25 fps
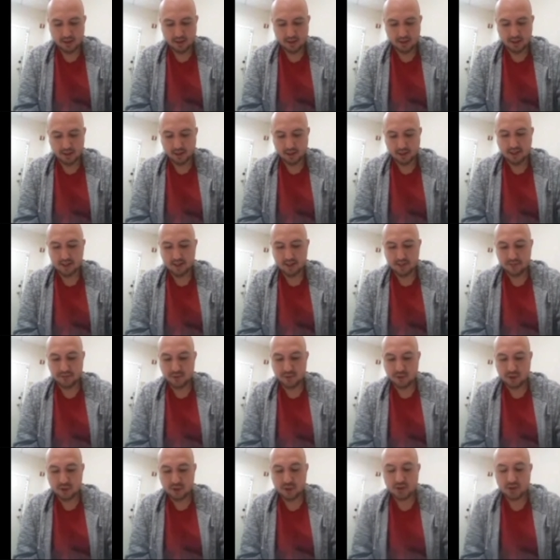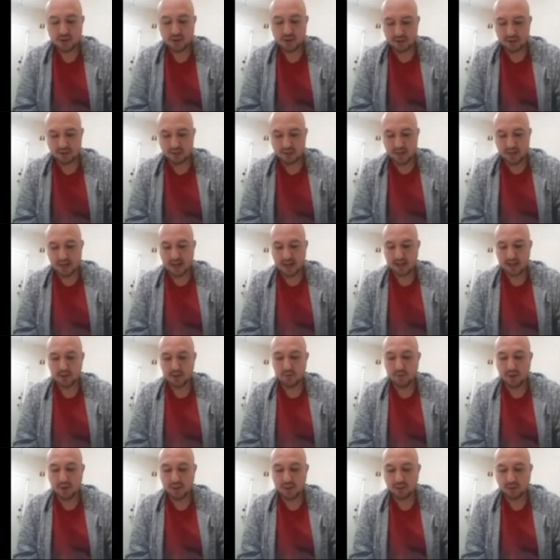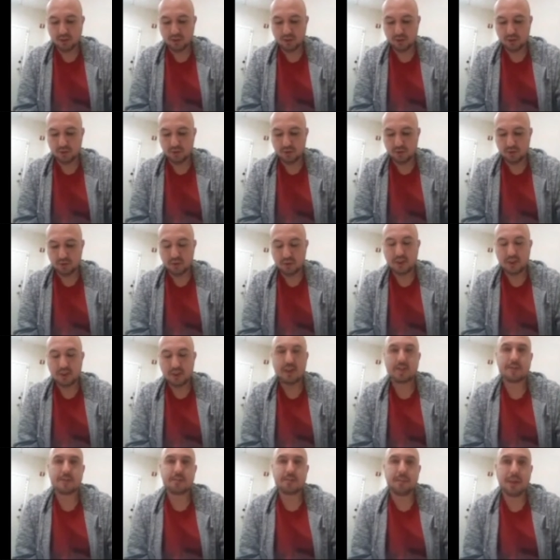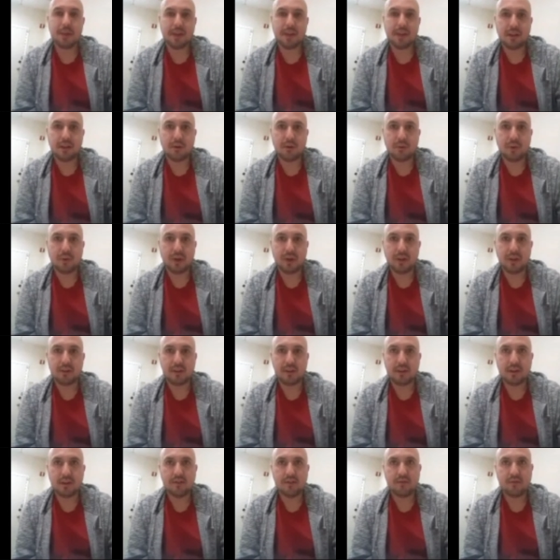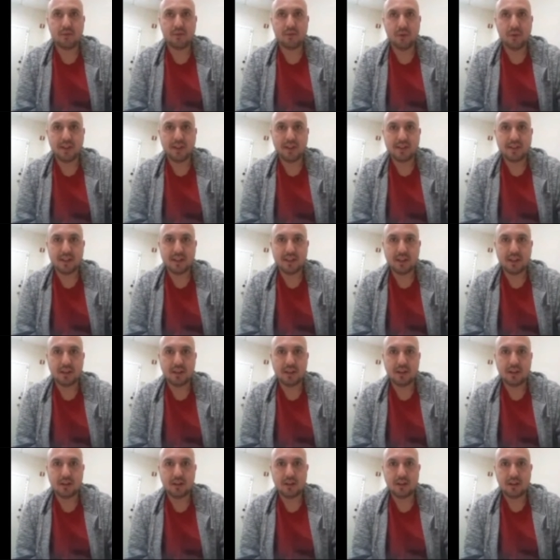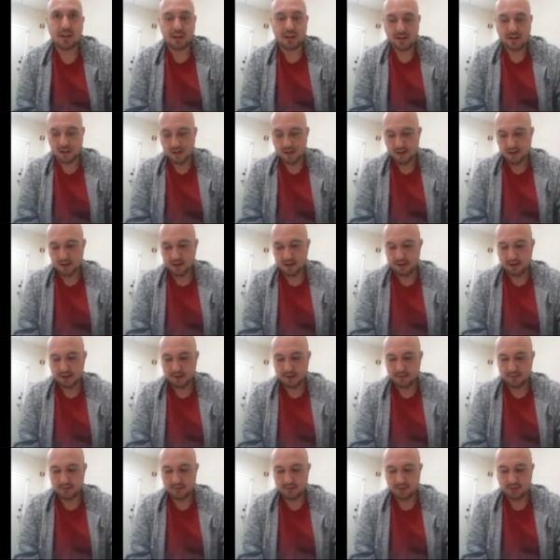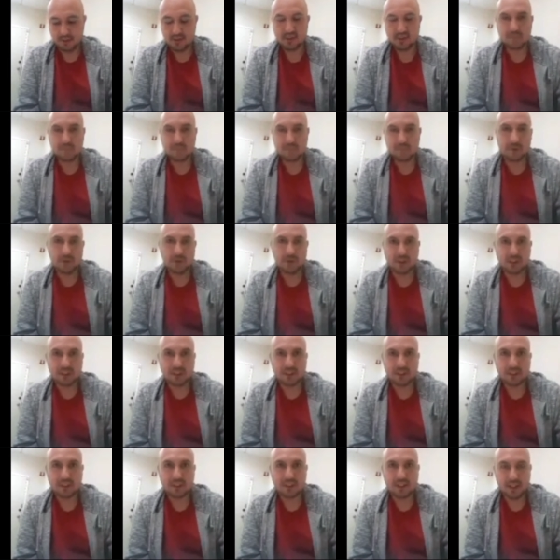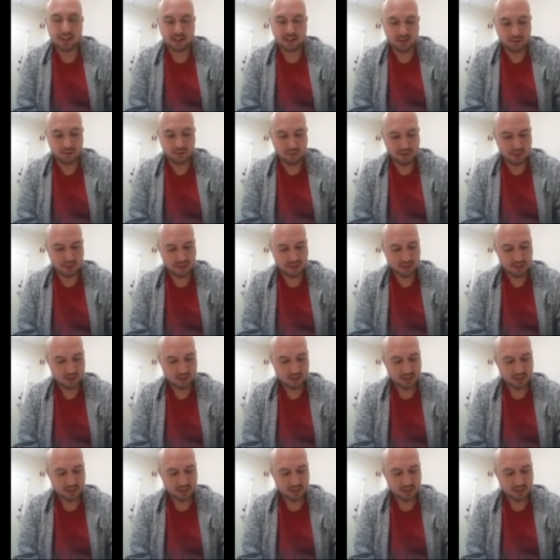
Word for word: Uh, in the future, I want to speak with fluency uh, this important language.